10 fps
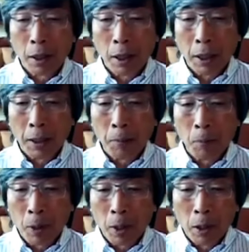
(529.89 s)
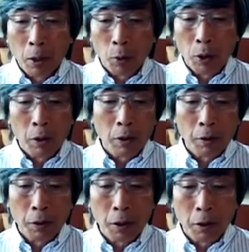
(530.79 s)
Um, we
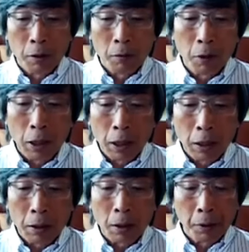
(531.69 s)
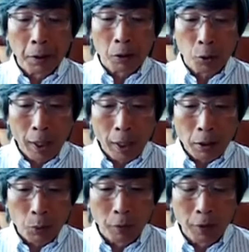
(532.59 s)
are in uh, clinical
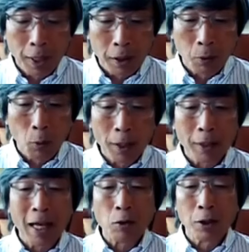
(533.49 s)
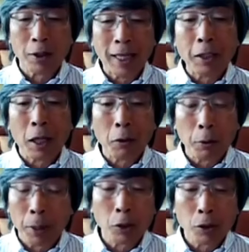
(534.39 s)
trials. We've tested
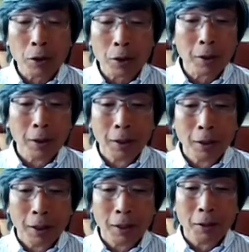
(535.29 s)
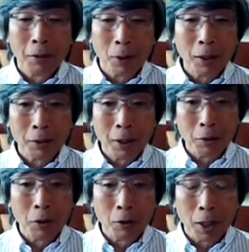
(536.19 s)
1,800 patients uh, right now
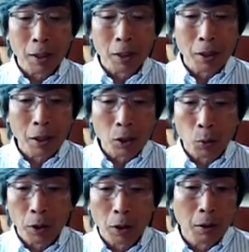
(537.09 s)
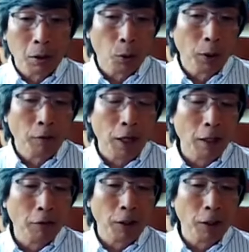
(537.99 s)
in the United States. We are in
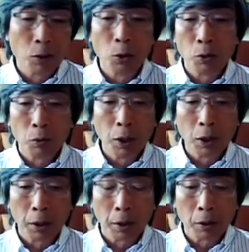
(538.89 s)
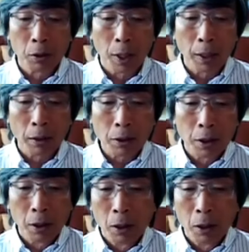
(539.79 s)
25 phase two, three clinical trials.